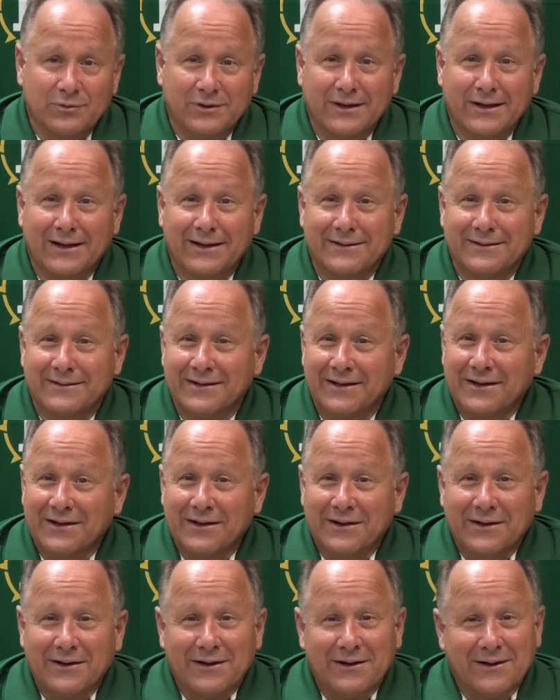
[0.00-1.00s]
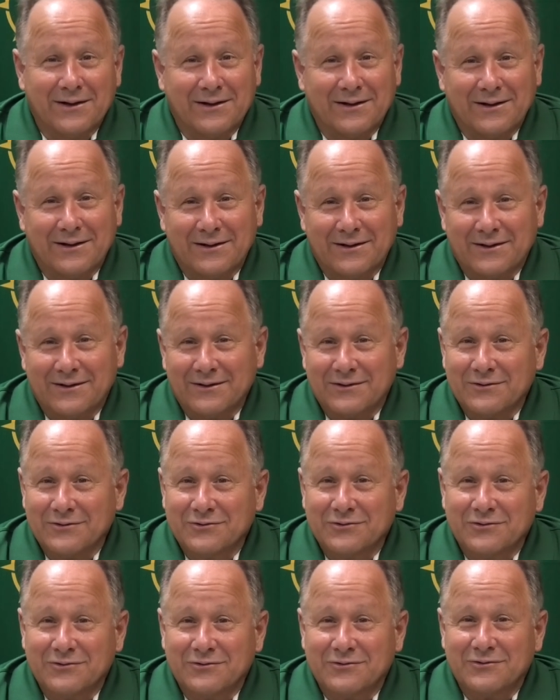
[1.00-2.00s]
We had uh,
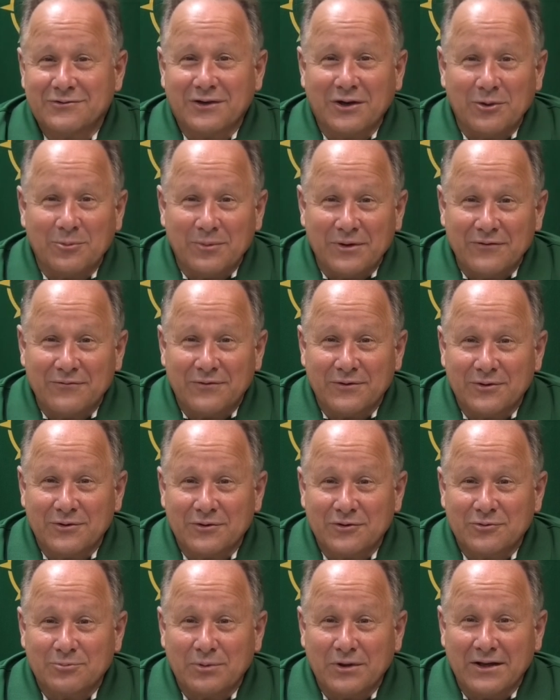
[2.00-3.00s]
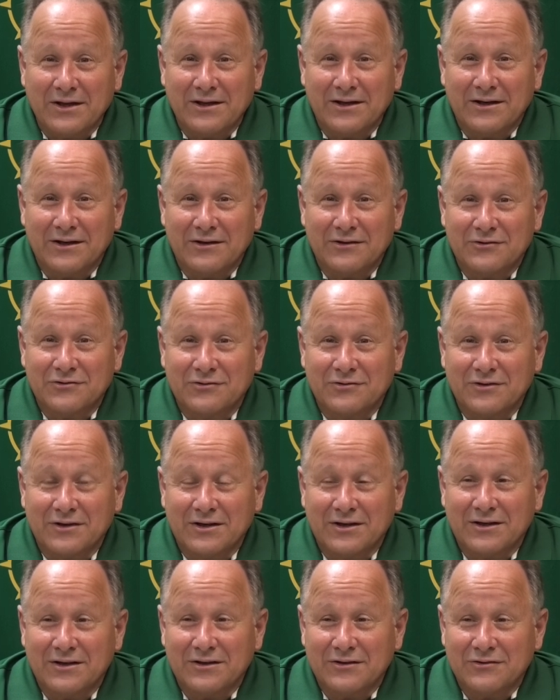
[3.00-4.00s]
center midfielders playing as,
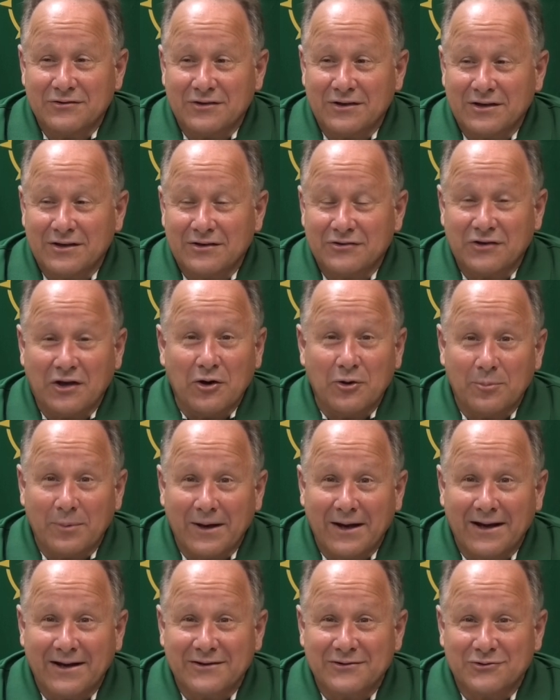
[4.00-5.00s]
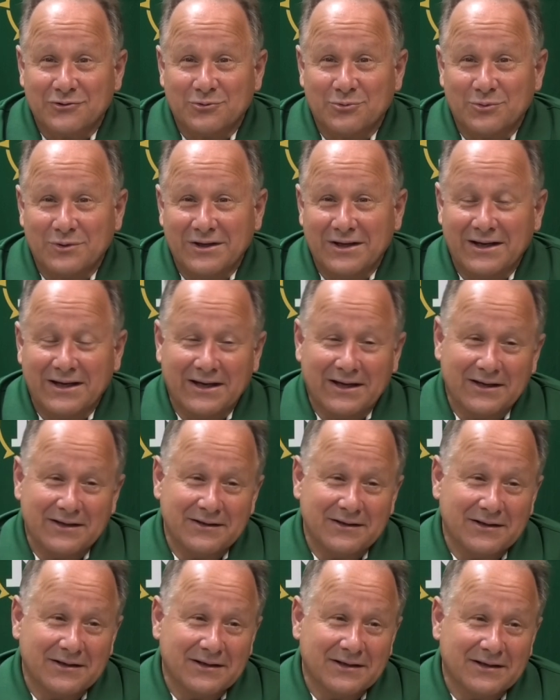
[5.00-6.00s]
as uh, center backs. We
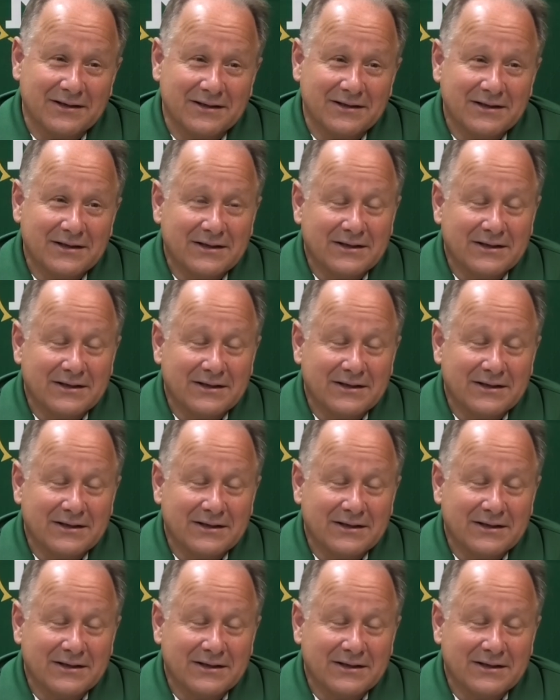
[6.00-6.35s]
had uh,